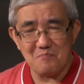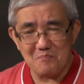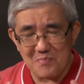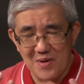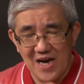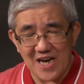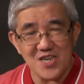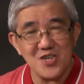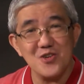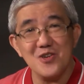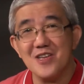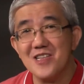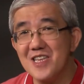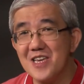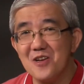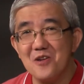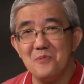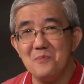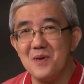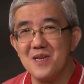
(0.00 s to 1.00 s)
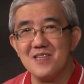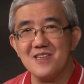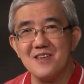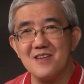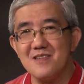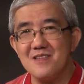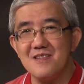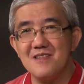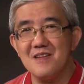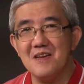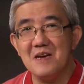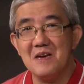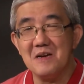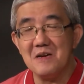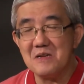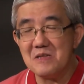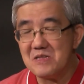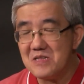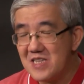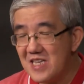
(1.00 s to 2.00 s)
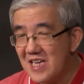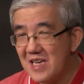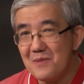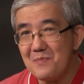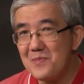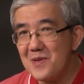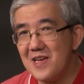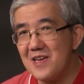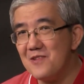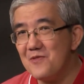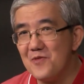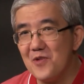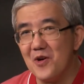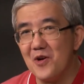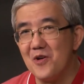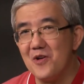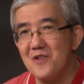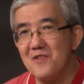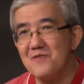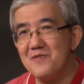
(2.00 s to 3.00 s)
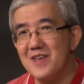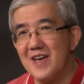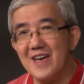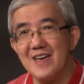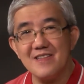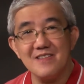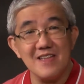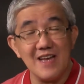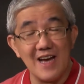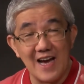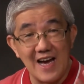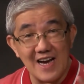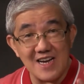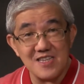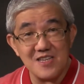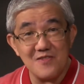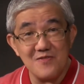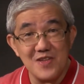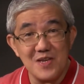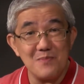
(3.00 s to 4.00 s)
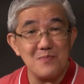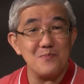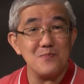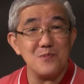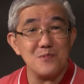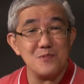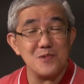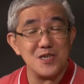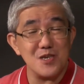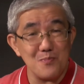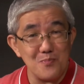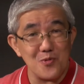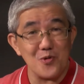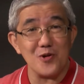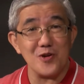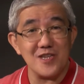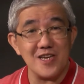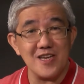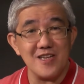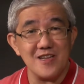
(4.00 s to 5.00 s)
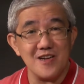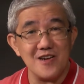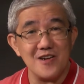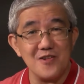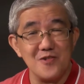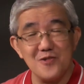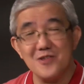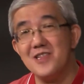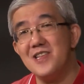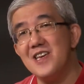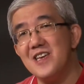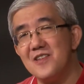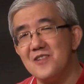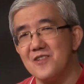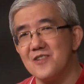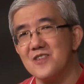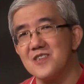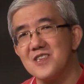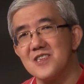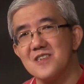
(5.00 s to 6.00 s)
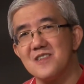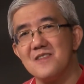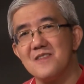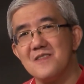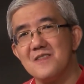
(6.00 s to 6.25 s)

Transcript: passionately committed, deeply involved, and actively supporting their good leaders.